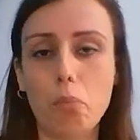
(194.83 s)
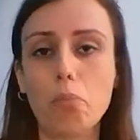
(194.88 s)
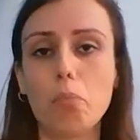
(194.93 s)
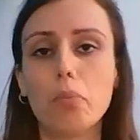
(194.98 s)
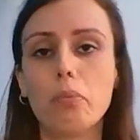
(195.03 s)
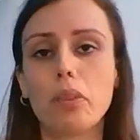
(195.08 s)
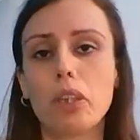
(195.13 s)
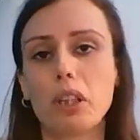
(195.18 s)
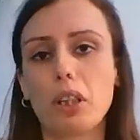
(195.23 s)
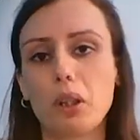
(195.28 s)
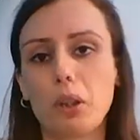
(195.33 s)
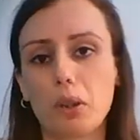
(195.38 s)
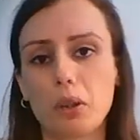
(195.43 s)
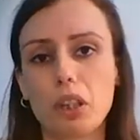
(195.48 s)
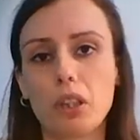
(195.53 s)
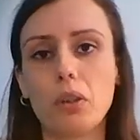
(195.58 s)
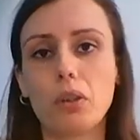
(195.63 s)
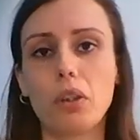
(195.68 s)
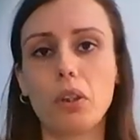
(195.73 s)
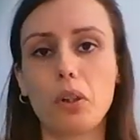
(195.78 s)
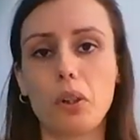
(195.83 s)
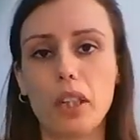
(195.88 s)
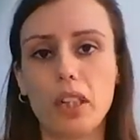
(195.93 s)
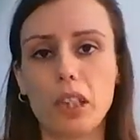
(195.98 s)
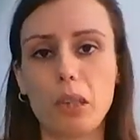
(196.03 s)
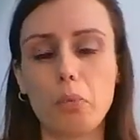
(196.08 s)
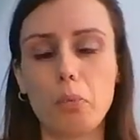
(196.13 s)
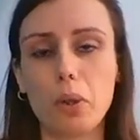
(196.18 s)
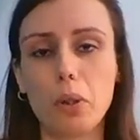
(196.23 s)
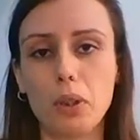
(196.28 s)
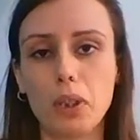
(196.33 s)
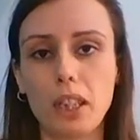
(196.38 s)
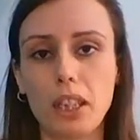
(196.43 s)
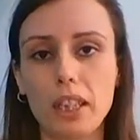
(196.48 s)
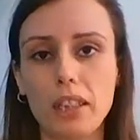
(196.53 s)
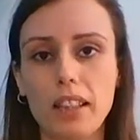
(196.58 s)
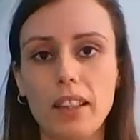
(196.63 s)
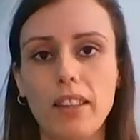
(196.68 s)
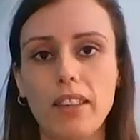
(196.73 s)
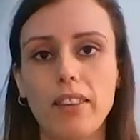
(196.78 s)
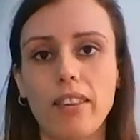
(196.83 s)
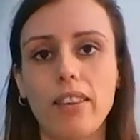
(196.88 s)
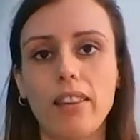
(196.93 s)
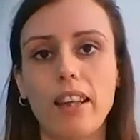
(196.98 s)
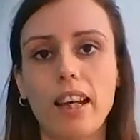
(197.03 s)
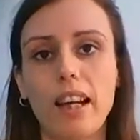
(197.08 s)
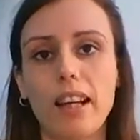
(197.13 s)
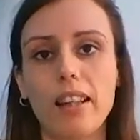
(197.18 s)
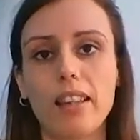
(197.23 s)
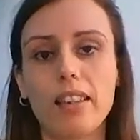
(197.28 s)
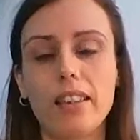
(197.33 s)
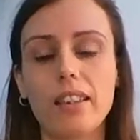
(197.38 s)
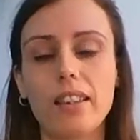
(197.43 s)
you'd go into more detail than that.